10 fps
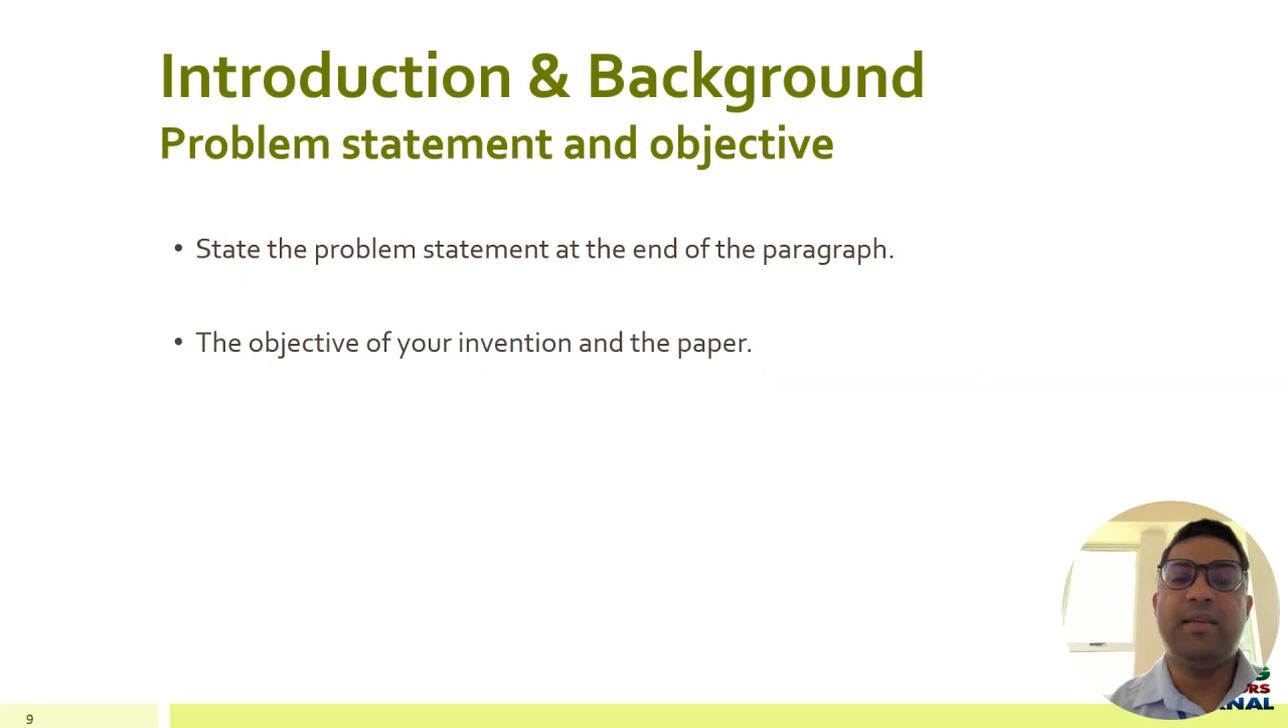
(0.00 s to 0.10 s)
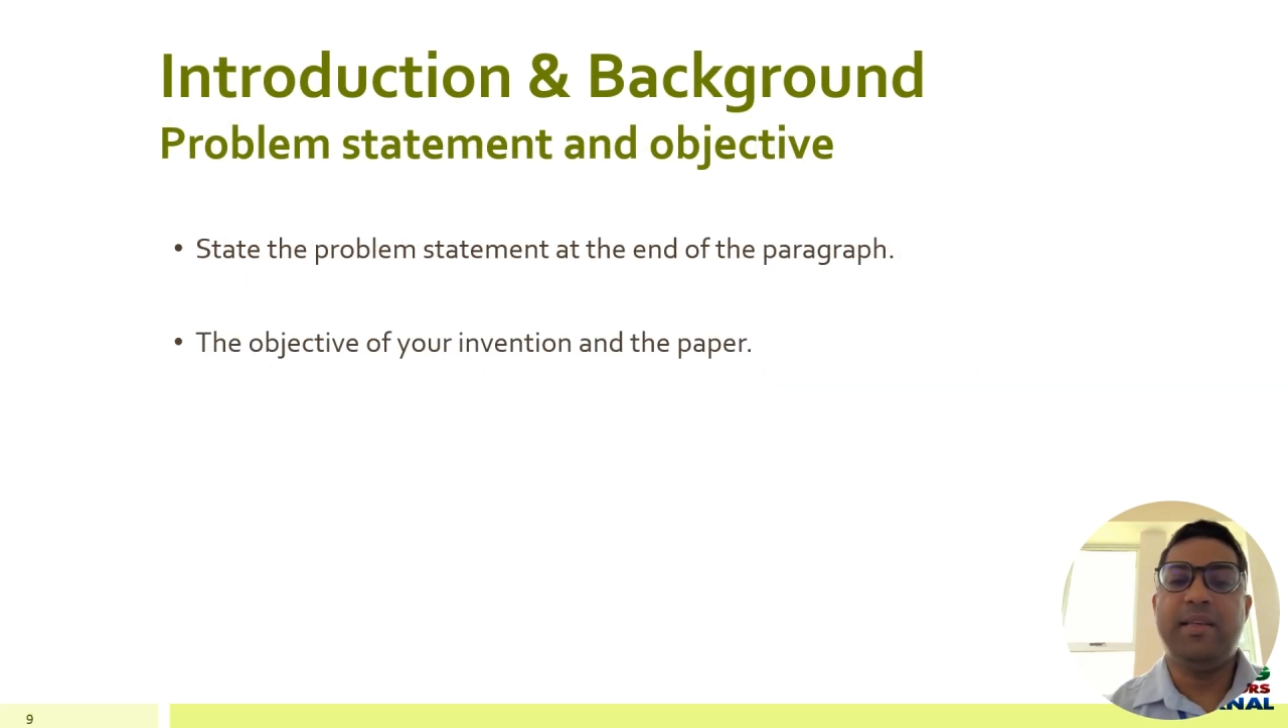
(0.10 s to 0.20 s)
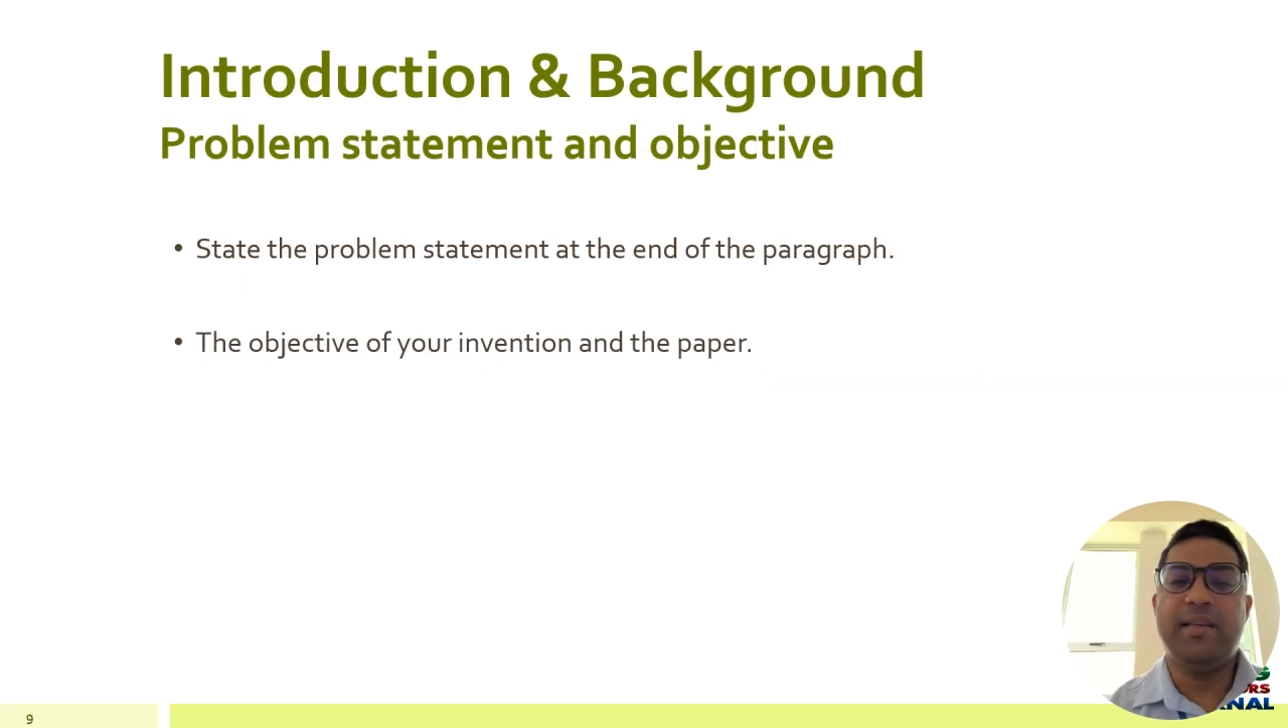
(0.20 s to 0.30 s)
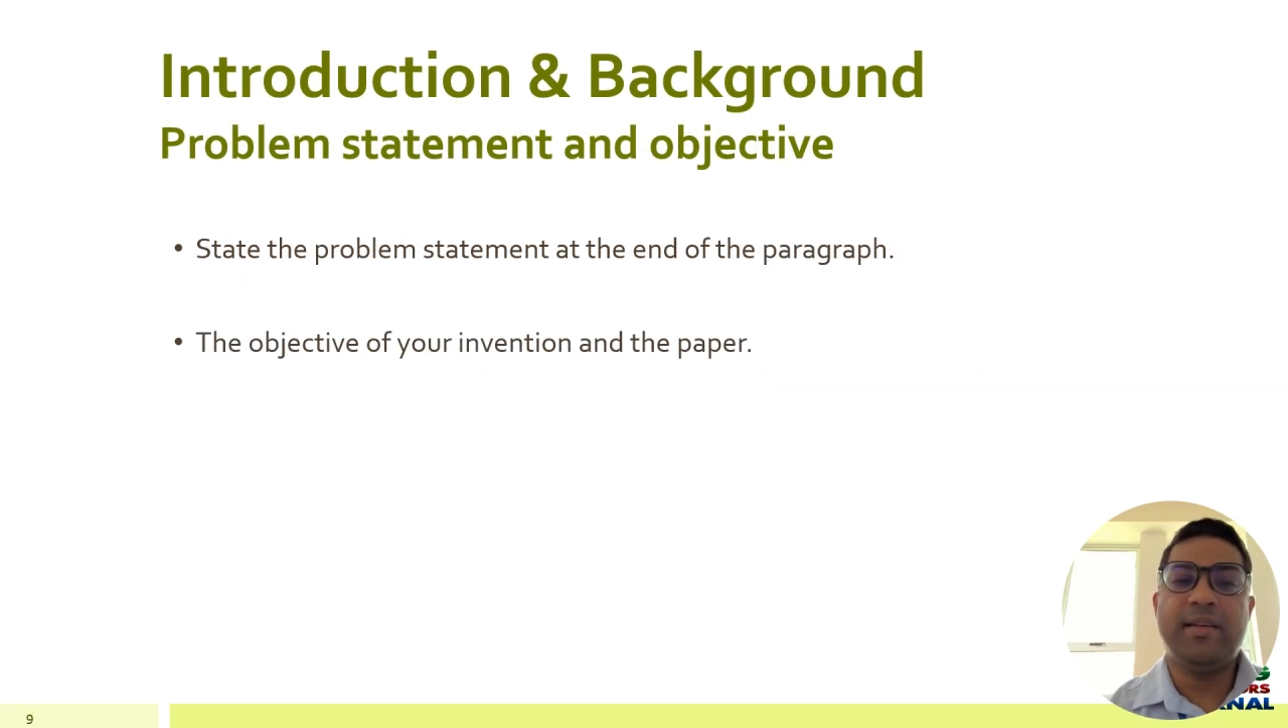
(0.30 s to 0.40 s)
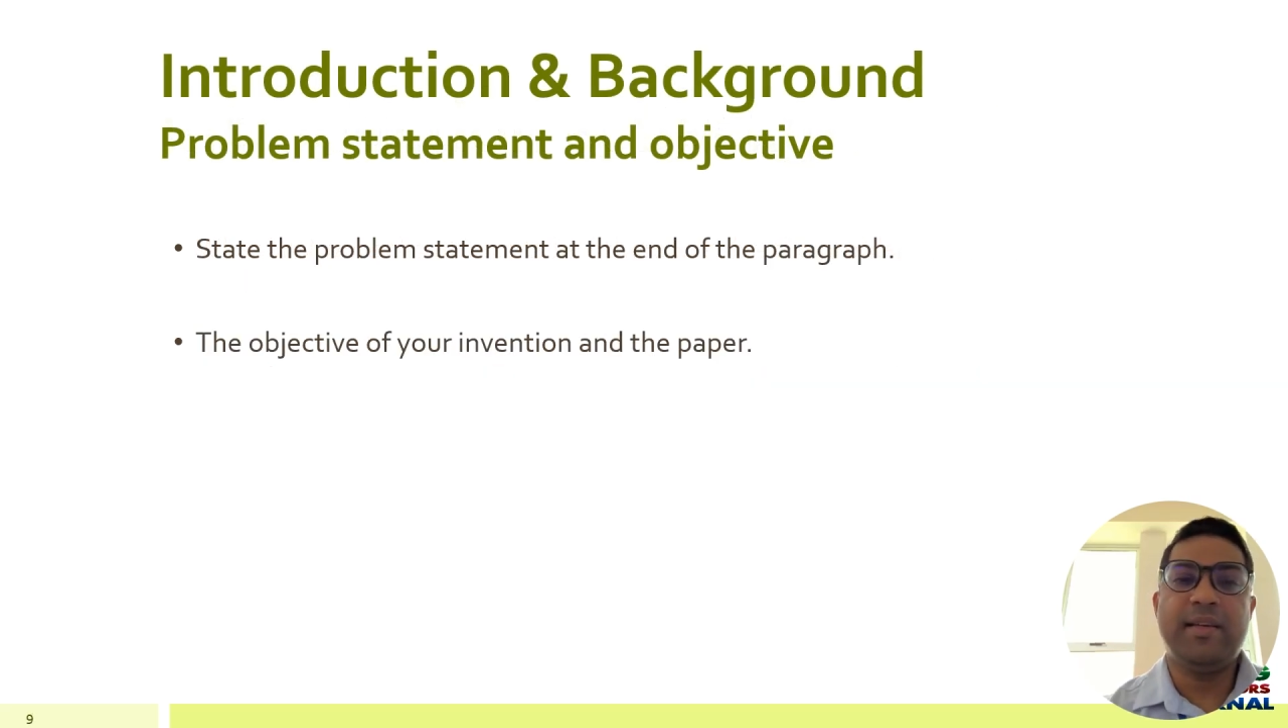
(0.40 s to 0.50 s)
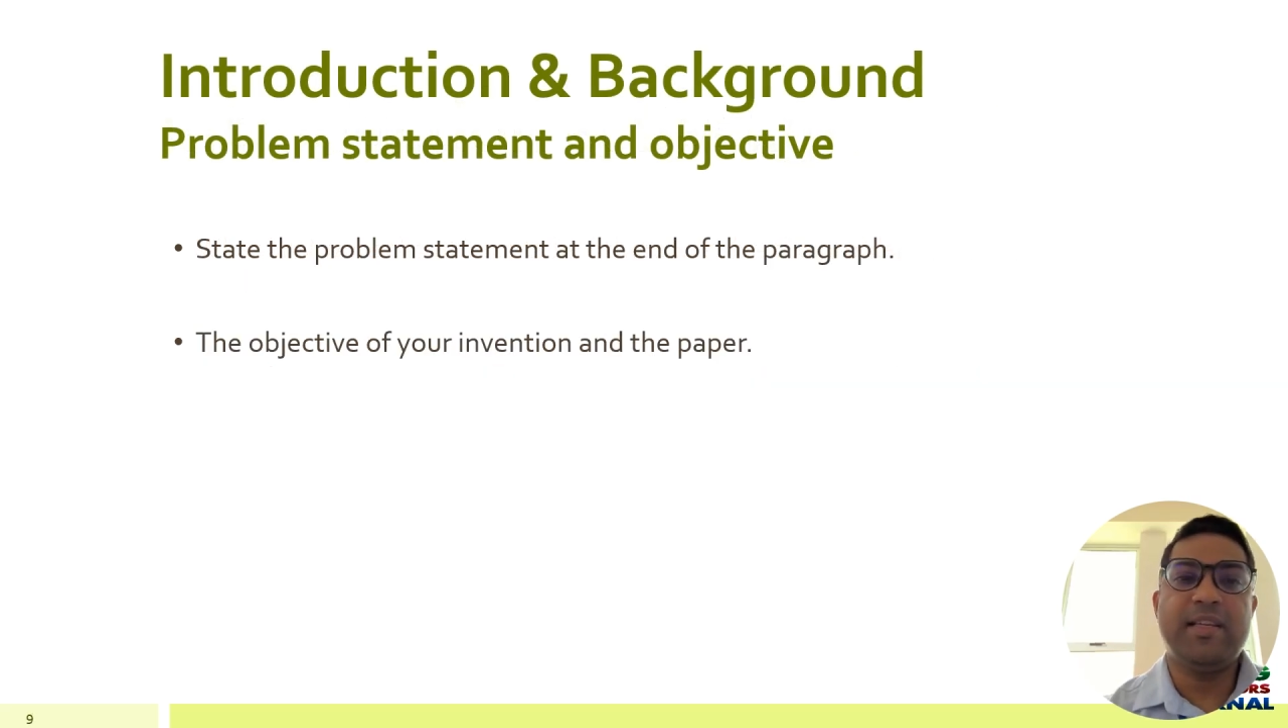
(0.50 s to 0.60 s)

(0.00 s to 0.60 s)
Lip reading: here